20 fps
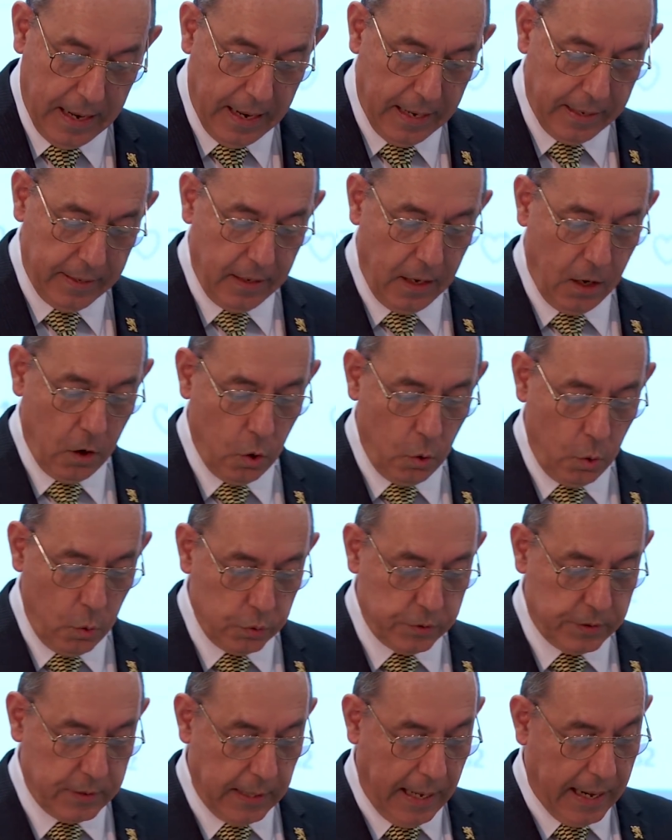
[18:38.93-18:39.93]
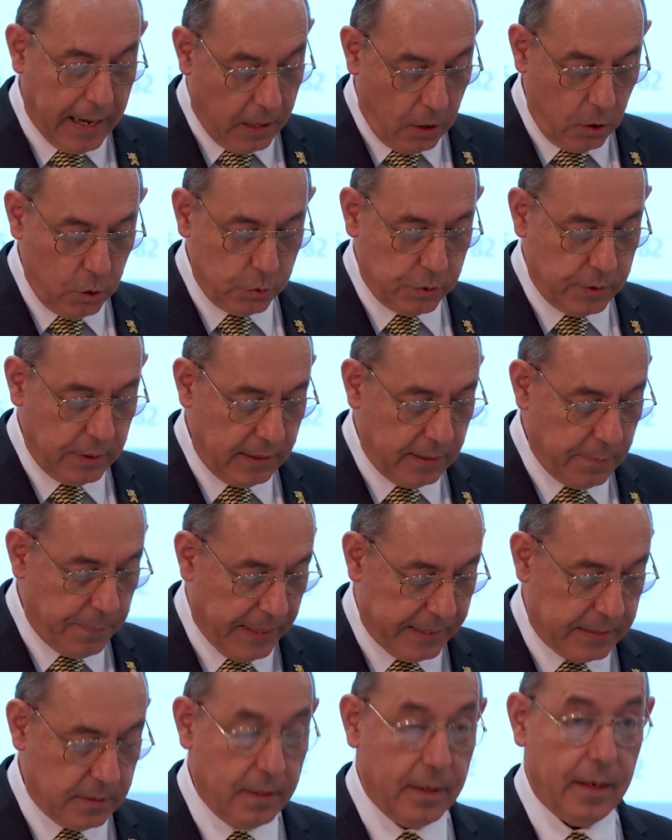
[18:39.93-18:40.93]
are losing the
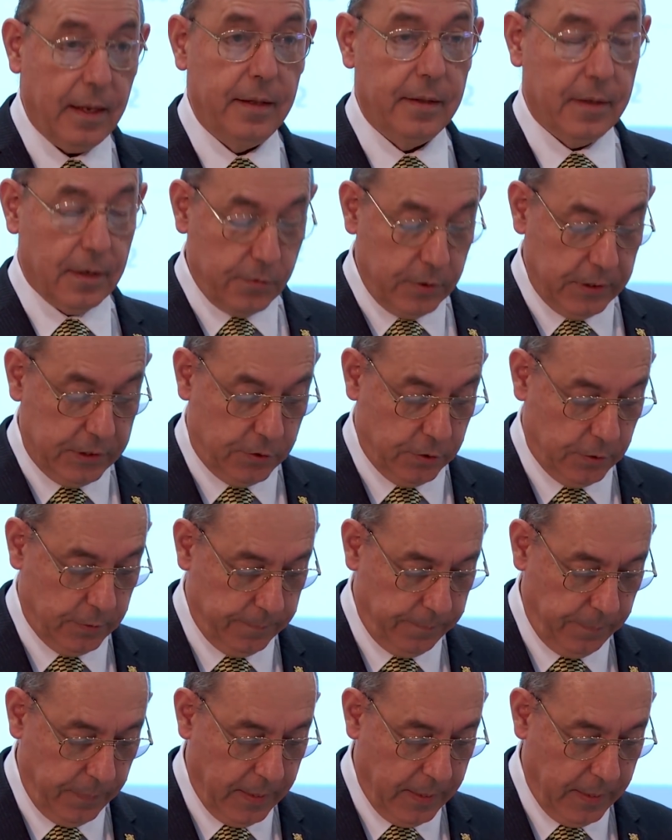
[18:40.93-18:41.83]
battle in the region.